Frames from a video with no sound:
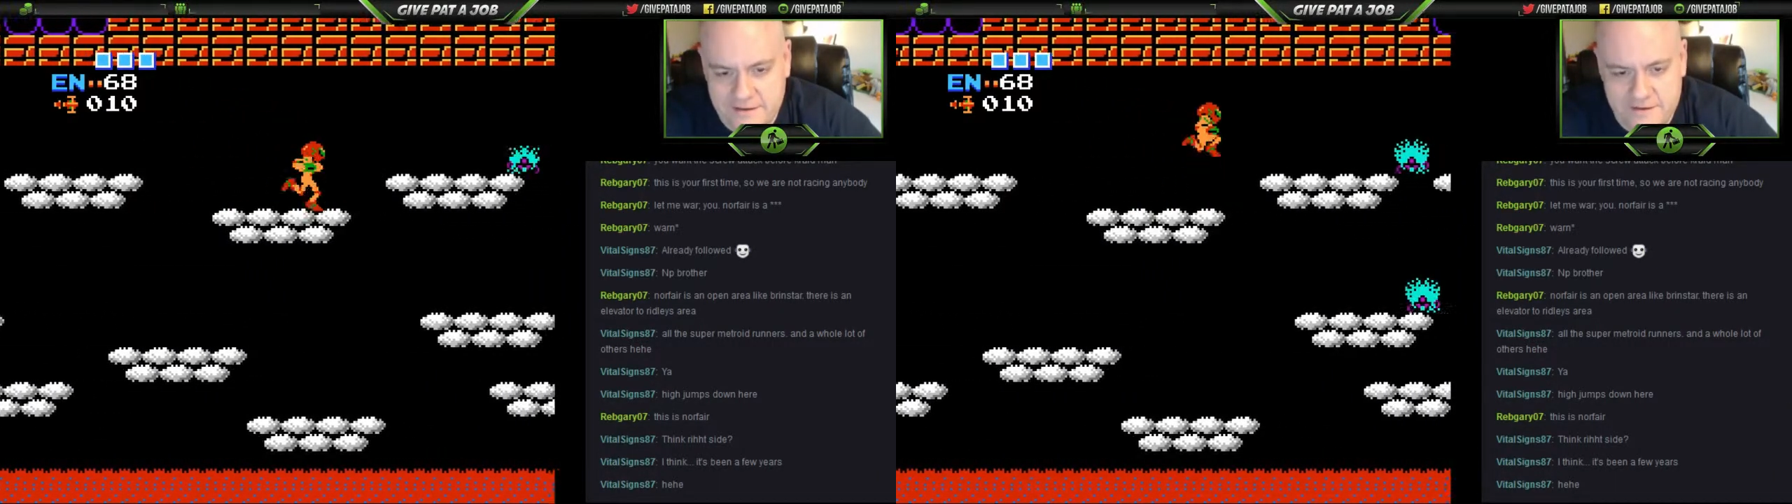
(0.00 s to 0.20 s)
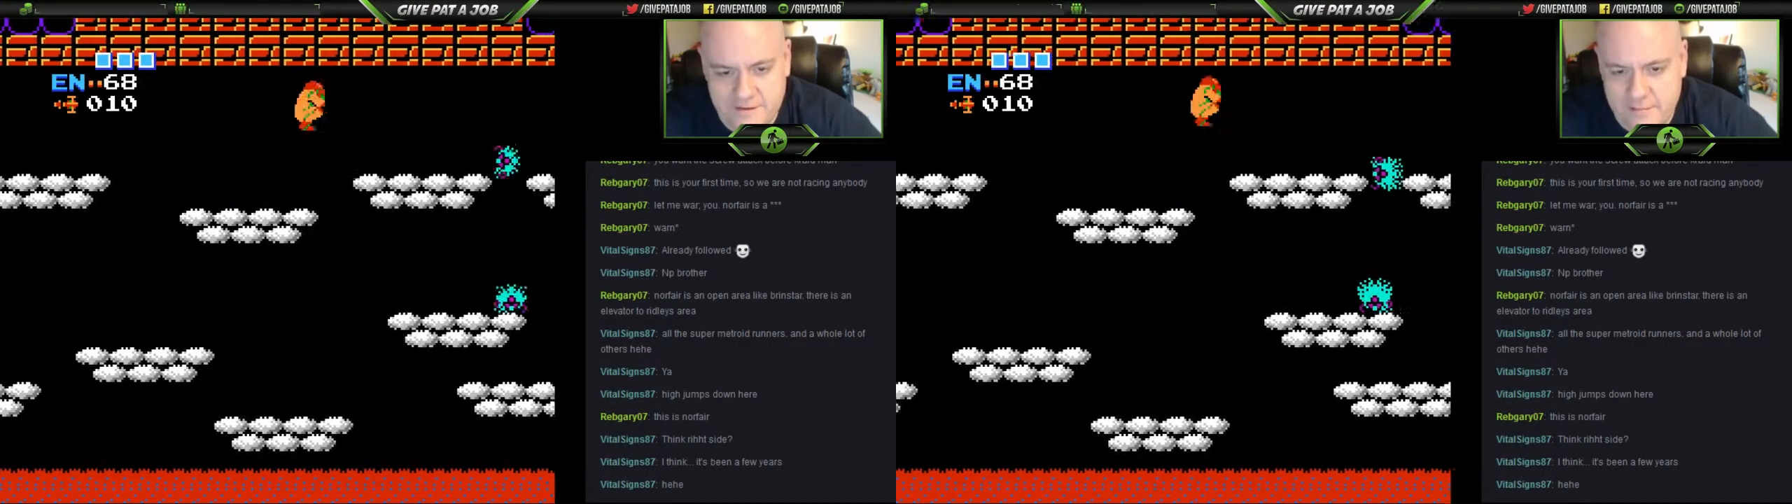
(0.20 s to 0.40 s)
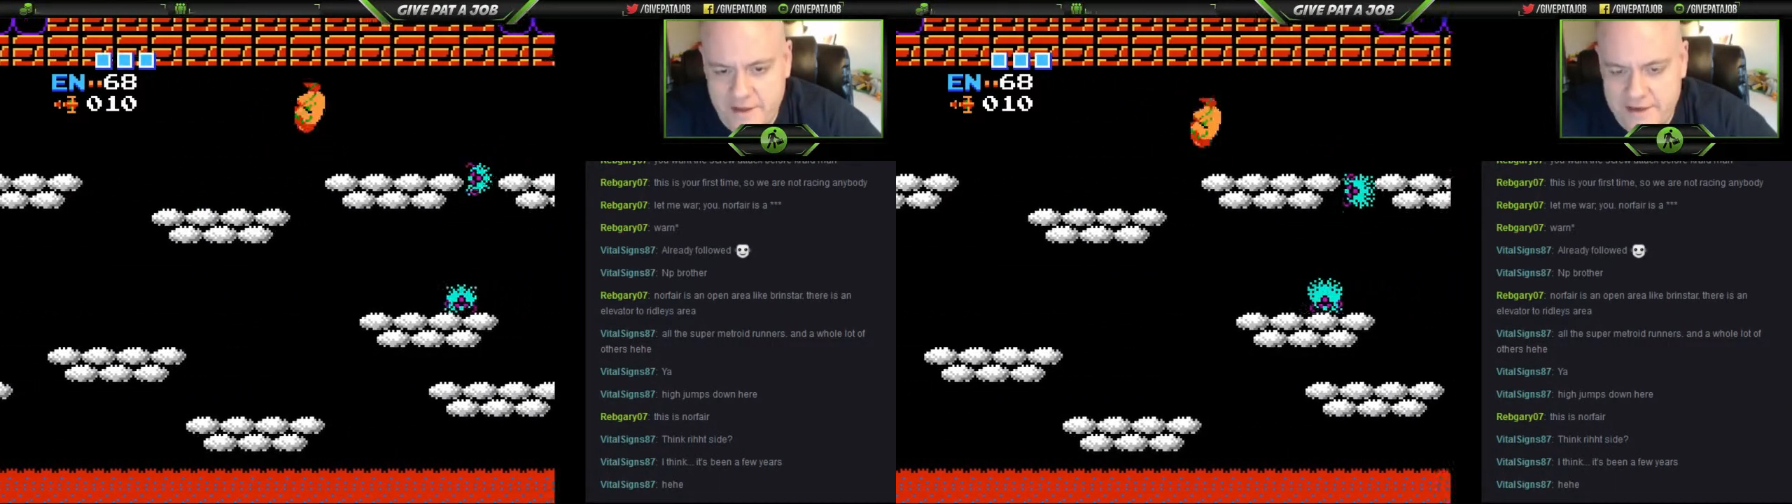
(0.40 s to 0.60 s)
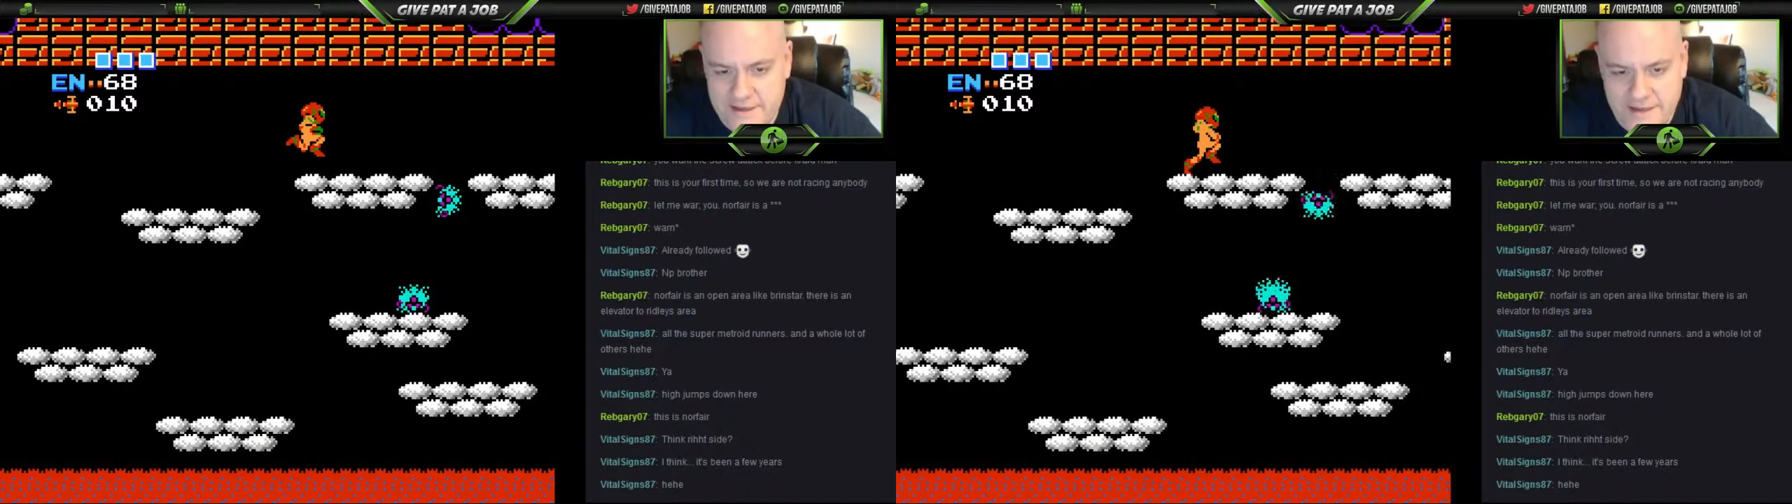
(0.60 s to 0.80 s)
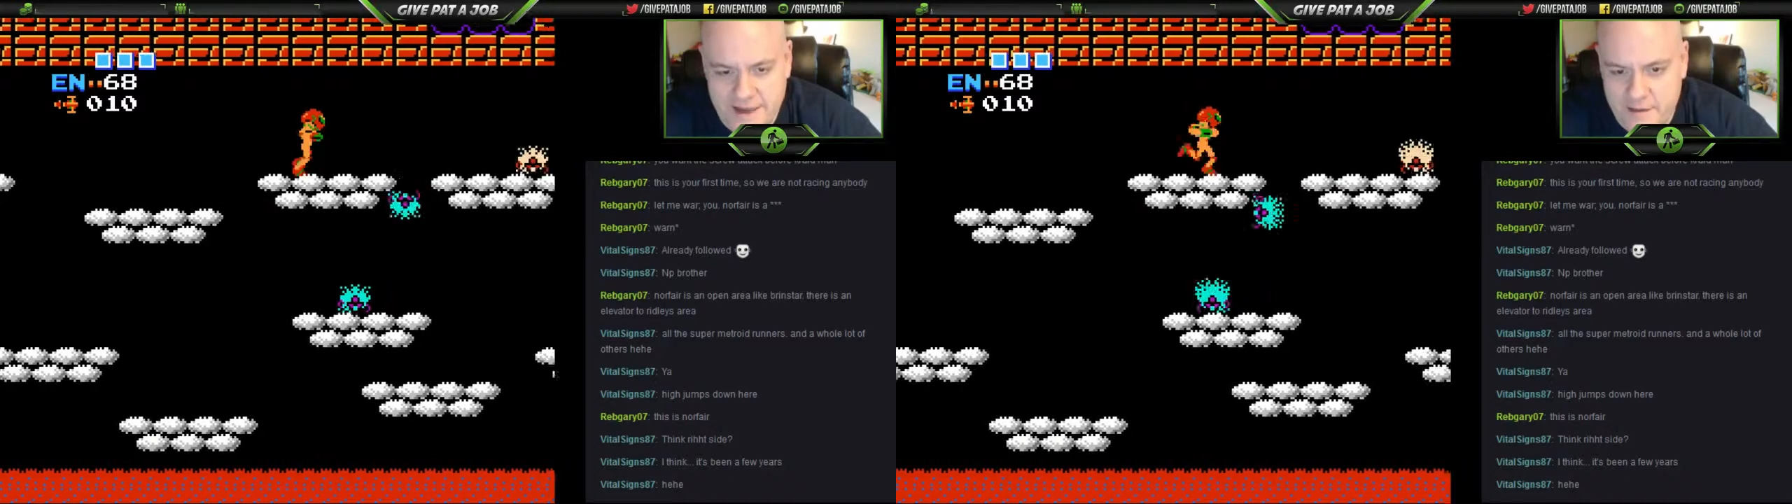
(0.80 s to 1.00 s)

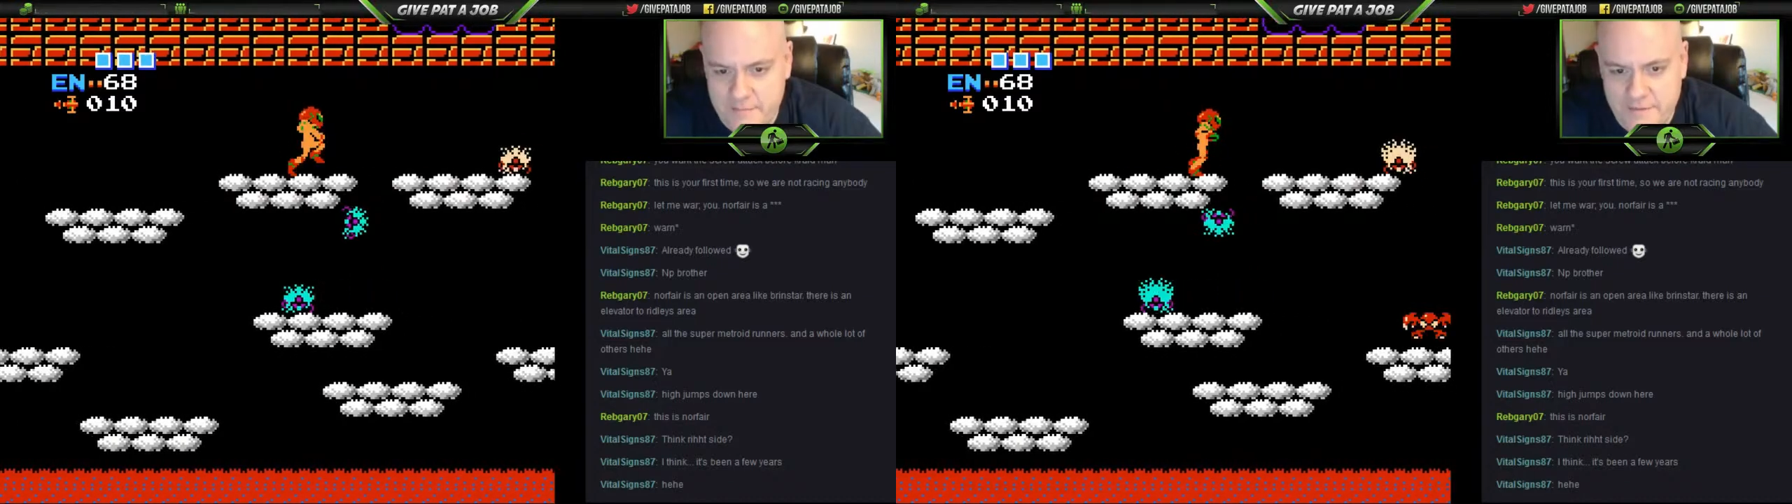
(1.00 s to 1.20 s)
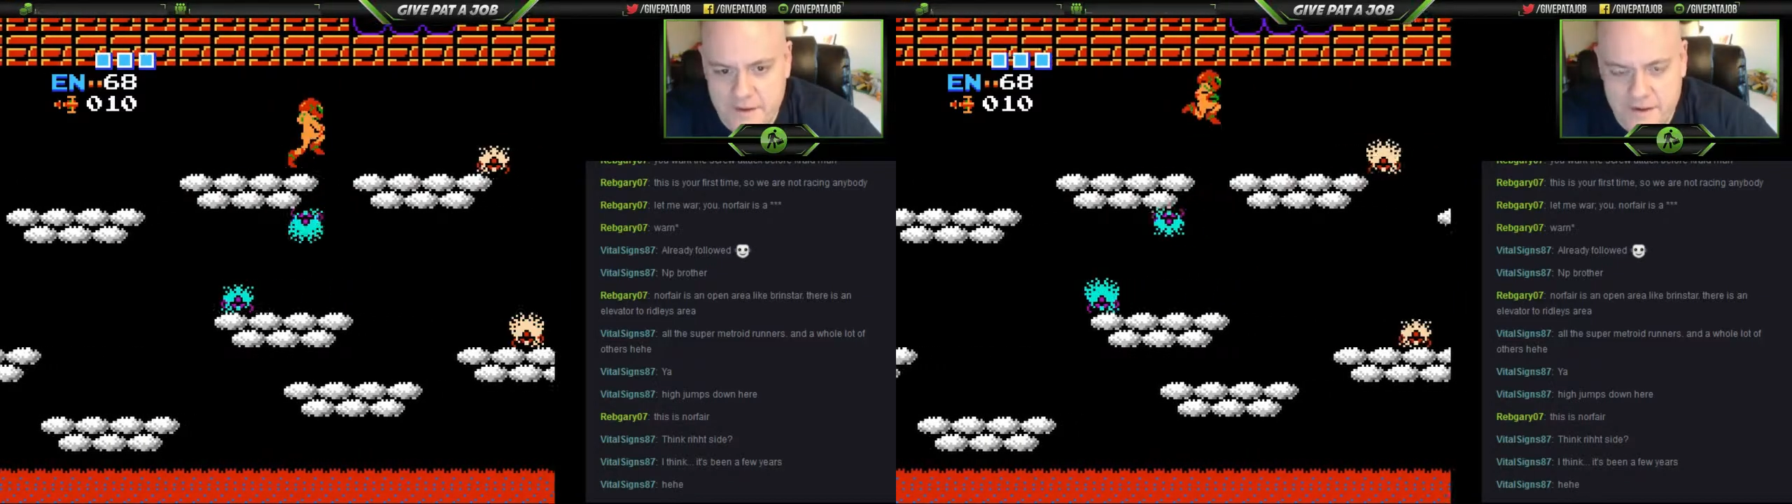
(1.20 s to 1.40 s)
tremendous game.